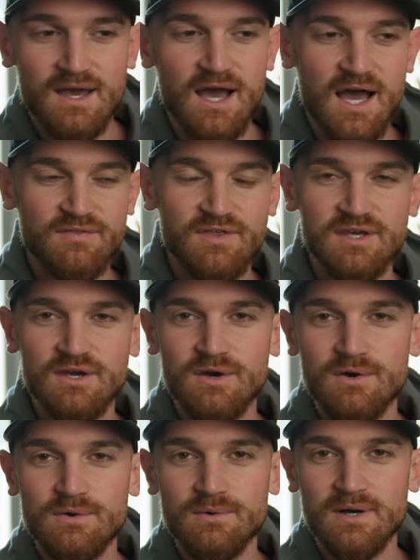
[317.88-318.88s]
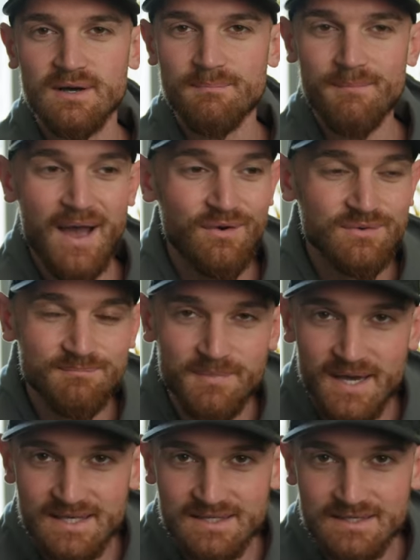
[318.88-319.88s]
uh, they go uh, mountain
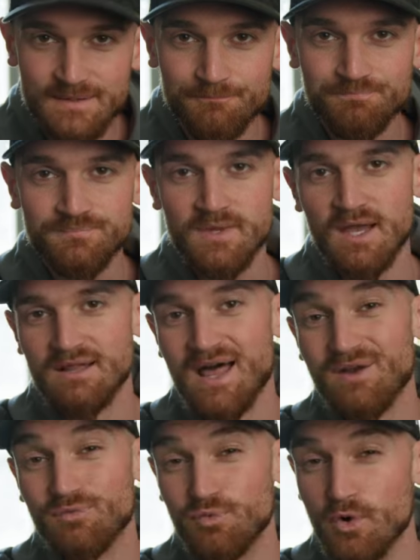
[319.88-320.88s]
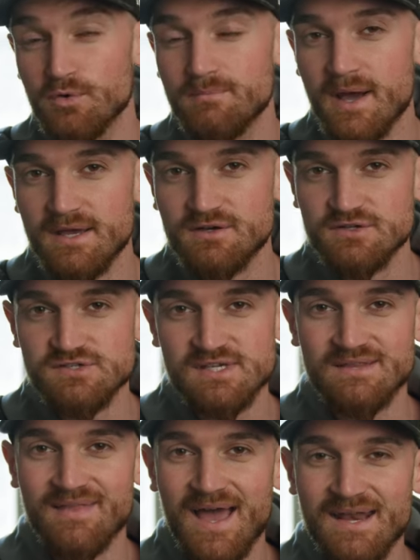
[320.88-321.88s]
biking. A lot of road bikers
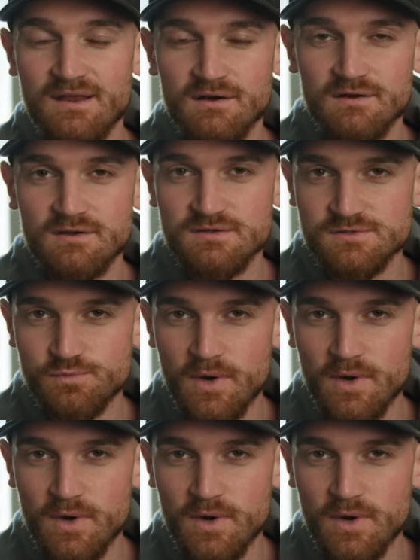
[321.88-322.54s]
in that area as